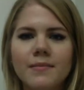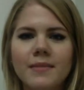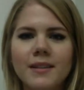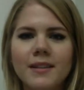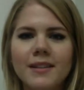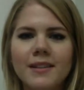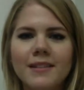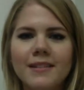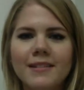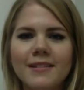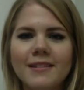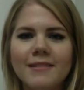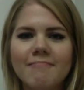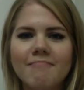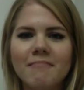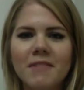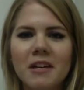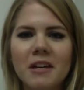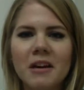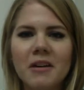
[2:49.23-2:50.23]
because
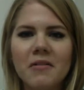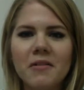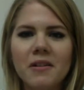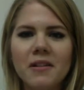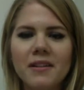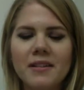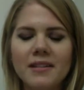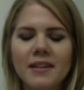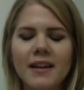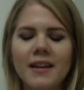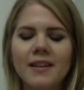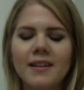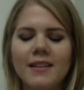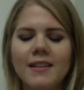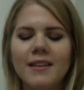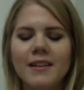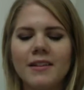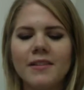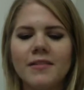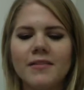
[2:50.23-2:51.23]
I got really sad
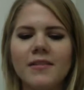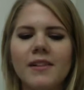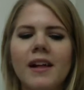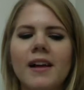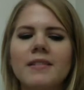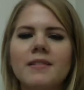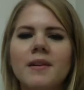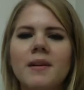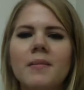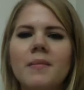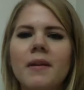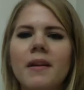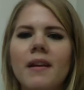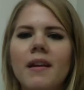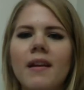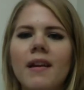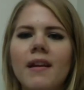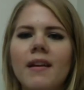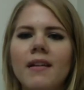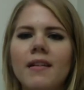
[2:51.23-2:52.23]
at the end of class on
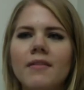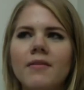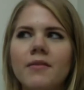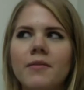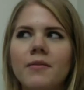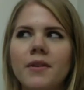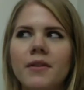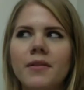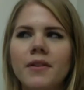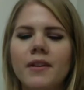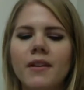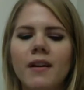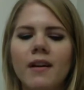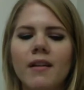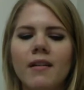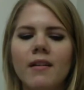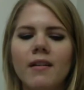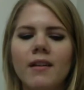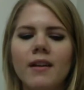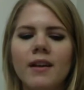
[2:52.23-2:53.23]
Monday when we were
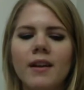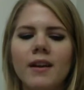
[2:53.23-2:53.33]
done.